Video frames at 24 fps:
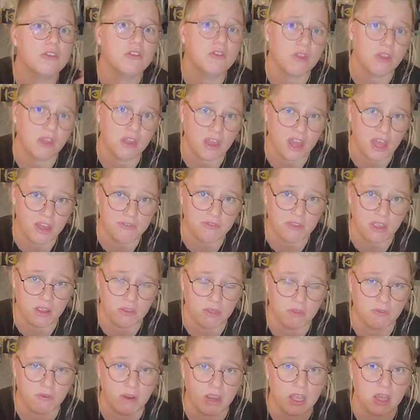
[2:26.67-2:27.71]
to the left
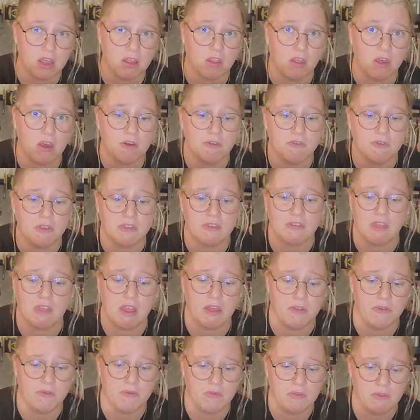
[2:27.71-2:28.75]
and the right glove. It's
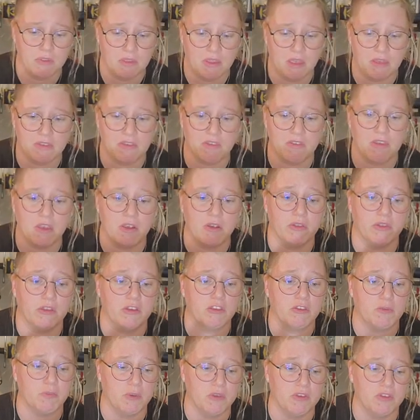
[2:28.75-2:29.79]
not necessarily
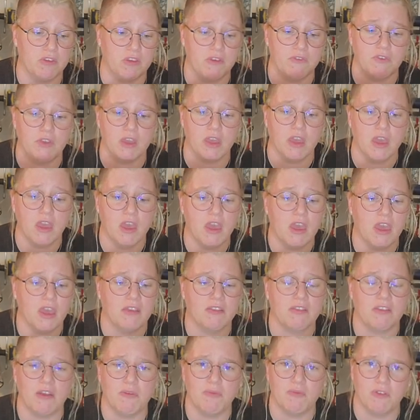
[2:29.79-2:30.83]
specific,
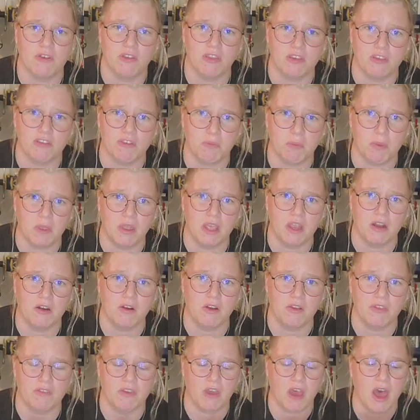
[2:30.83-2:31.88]
except for this plate
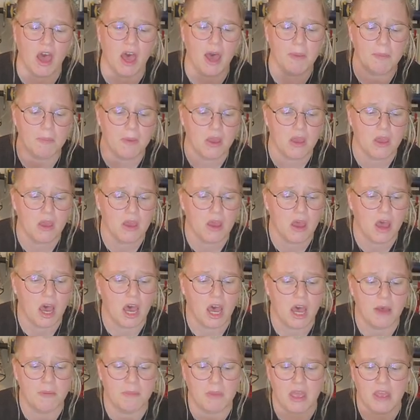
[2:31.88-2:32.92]
on top.
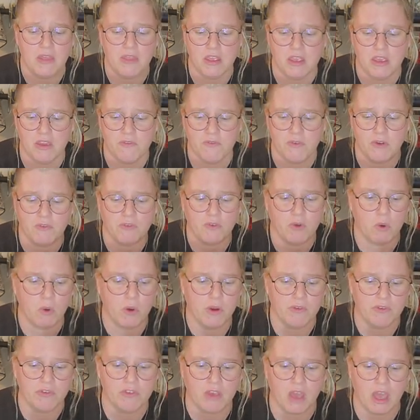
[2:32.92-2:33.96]
And then you've, of
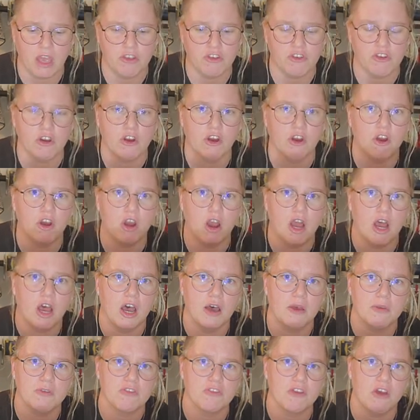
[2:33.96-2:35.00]
course, got your
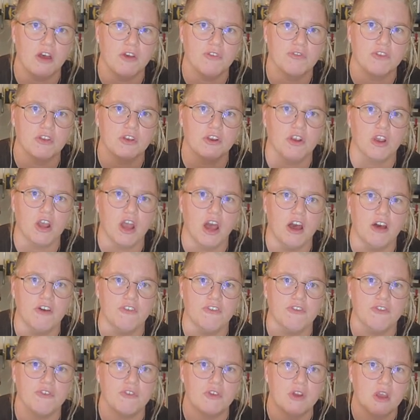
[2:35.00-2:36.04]
softer
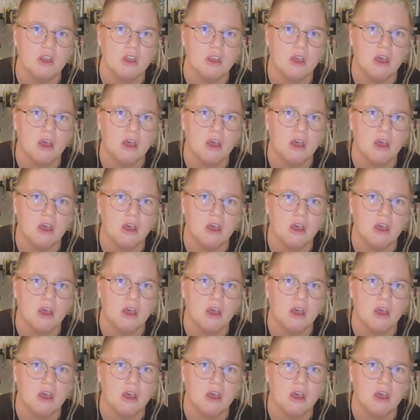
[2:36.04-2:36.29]
cuff